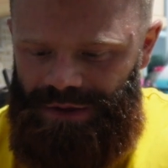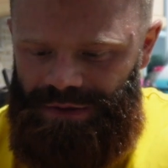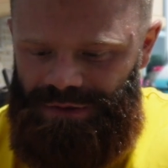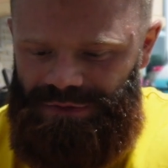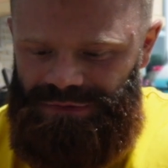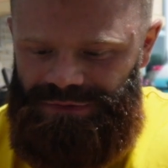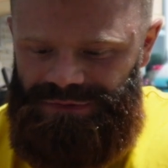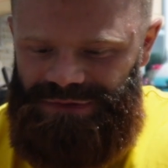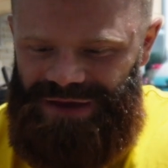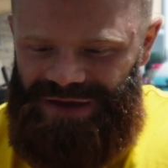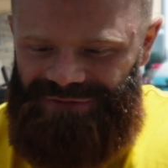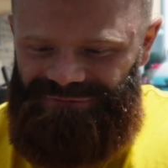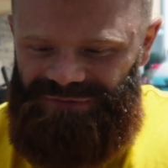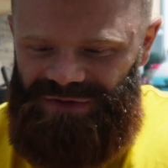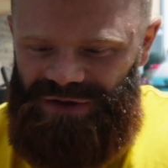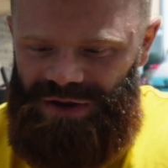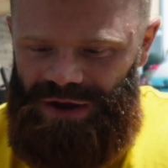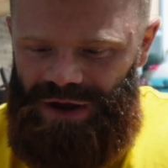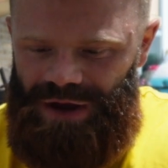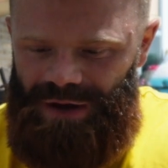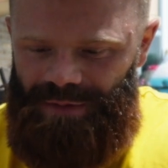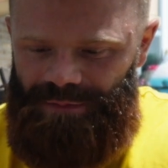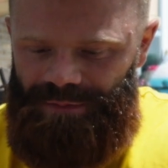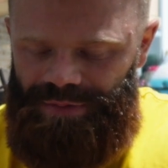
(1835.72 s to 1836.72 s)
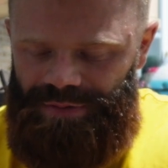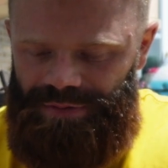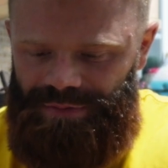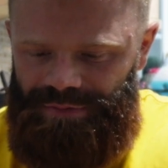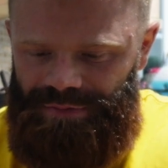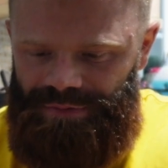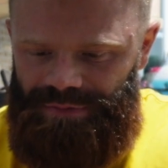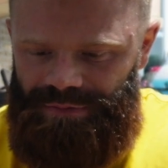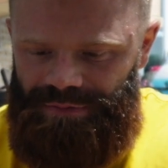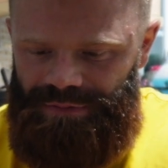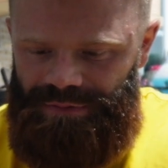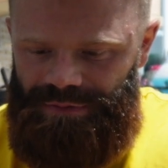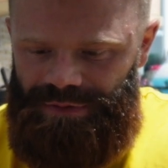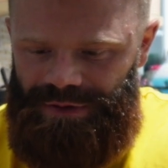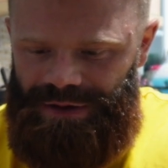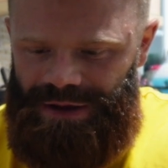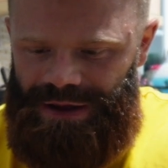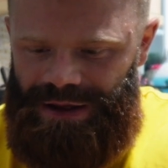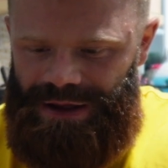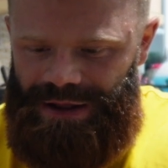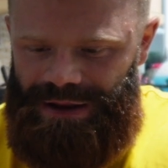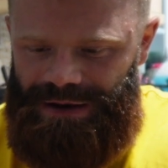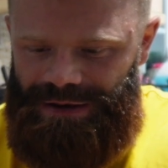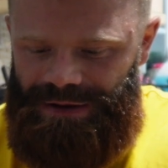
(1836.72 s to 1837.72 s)
Seven Up
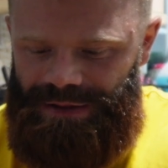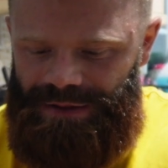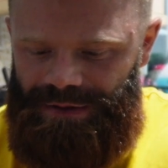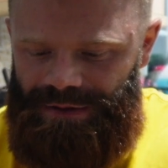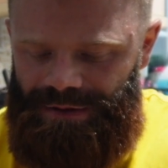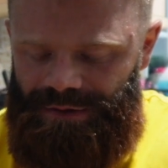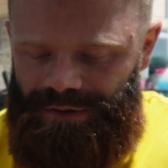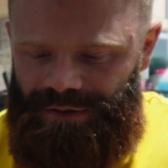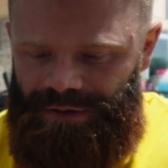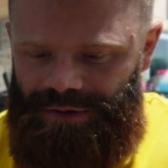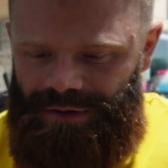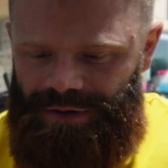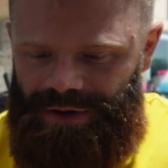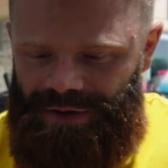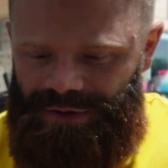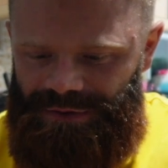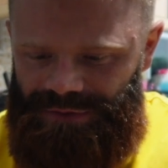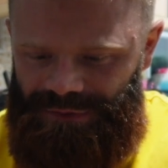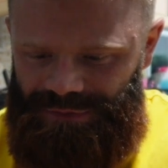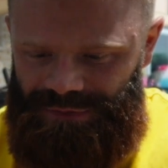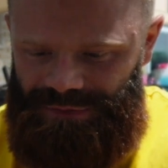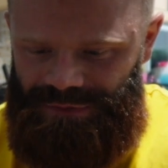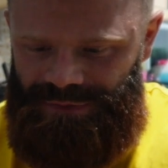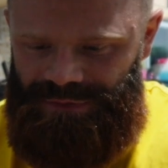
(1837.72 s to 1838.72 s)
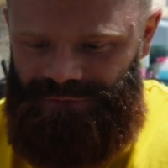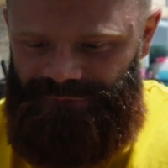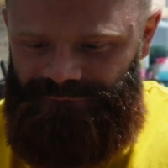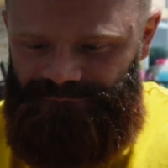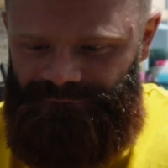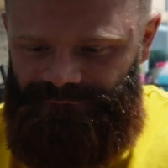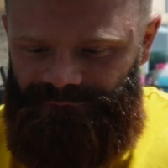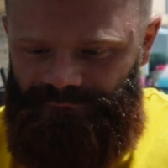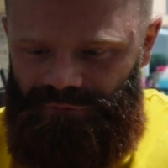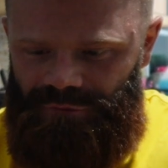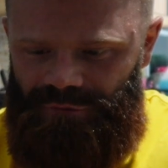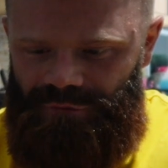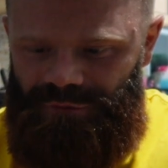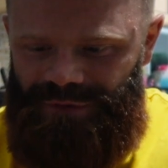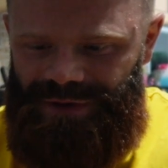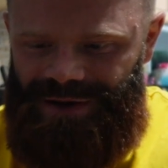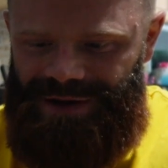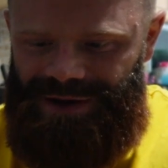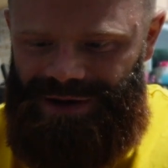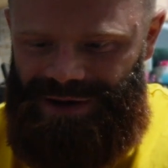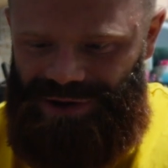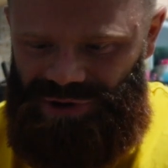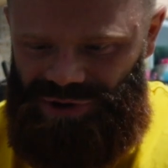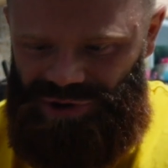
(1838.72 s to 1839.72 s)
and ice for
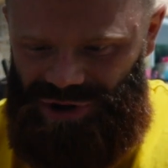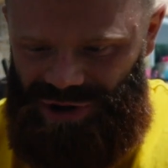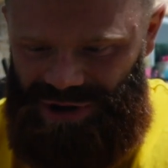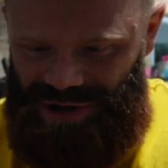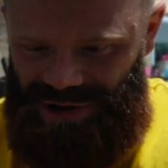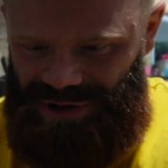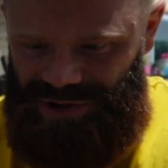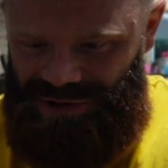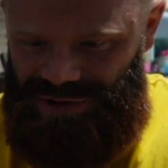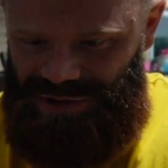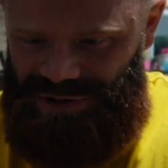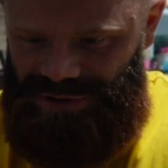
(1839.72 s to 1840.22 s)
a change.